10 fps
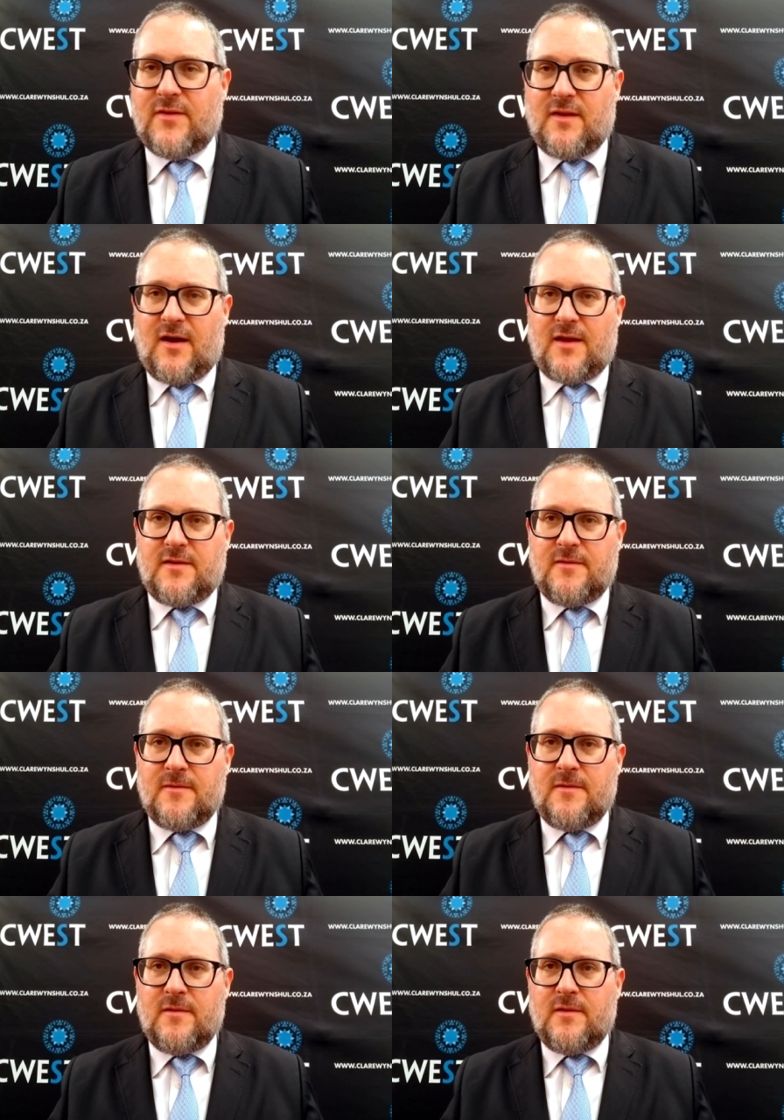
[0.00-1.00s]
died.
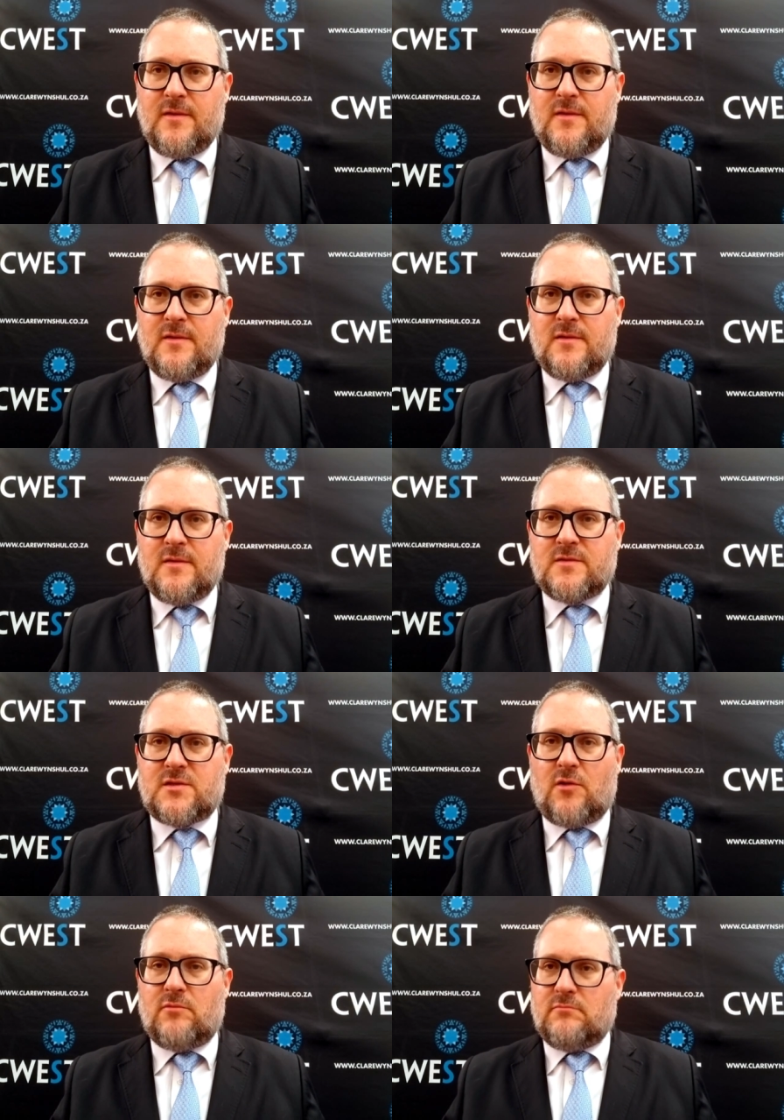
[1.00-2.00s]

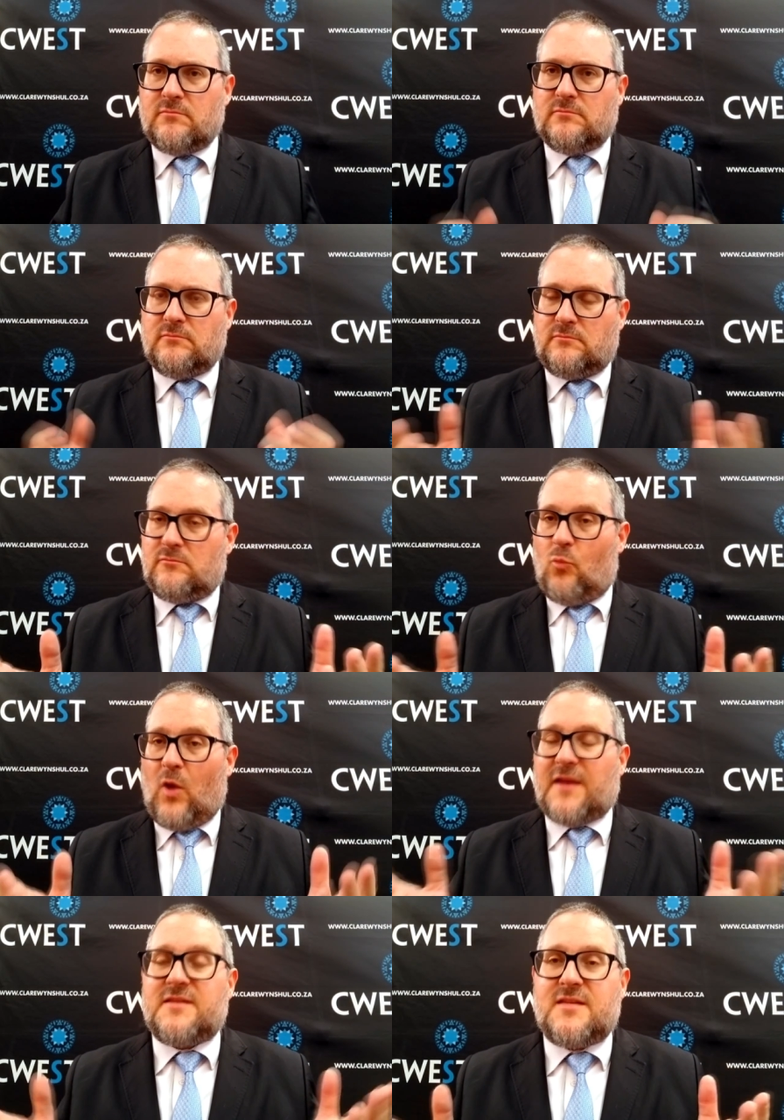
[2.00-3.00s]
So
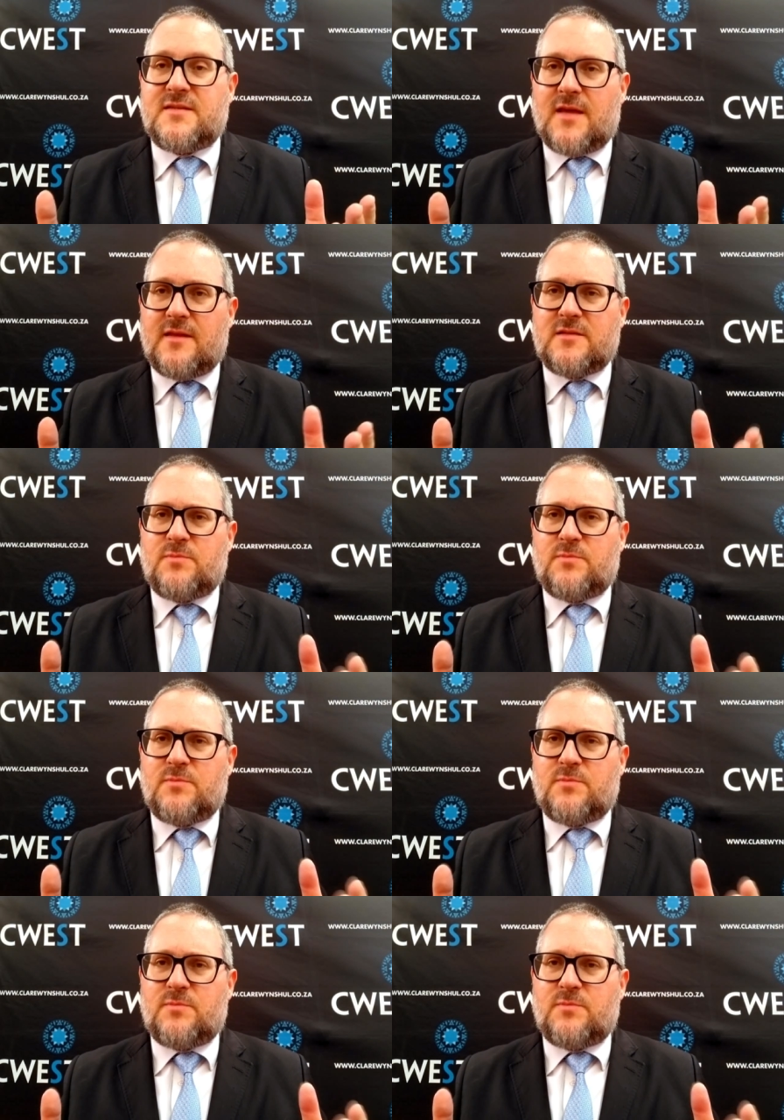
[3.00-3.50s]
why does he say this?